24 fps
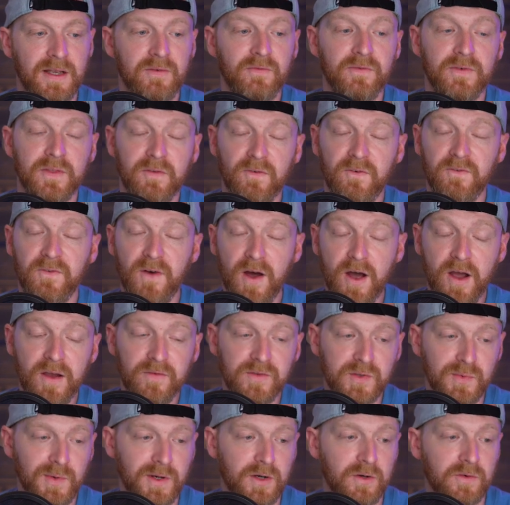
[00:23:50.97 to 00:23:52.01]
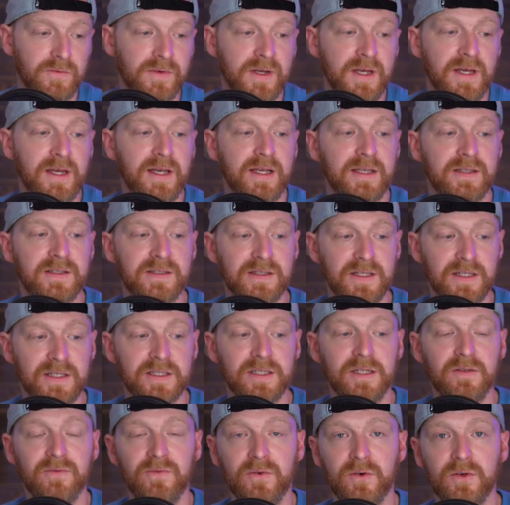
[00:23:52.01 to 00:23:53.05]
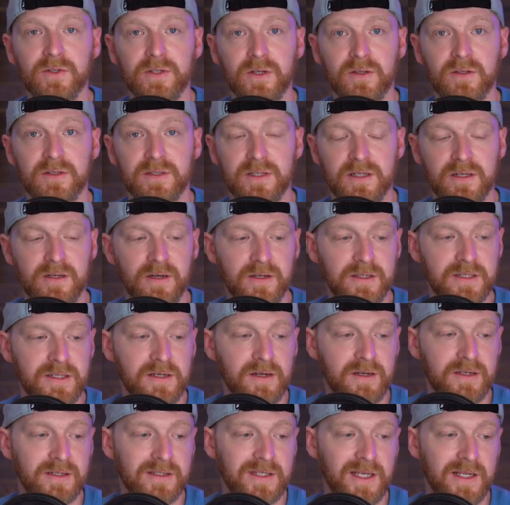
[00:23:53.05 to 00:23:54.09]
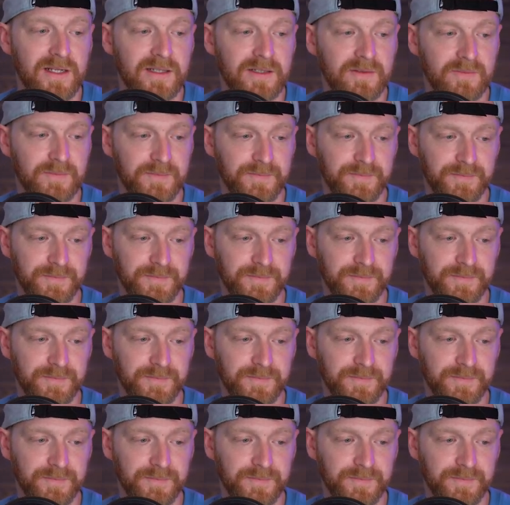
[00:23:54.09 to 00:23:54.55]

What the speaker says: And for the 512, it's $64.99.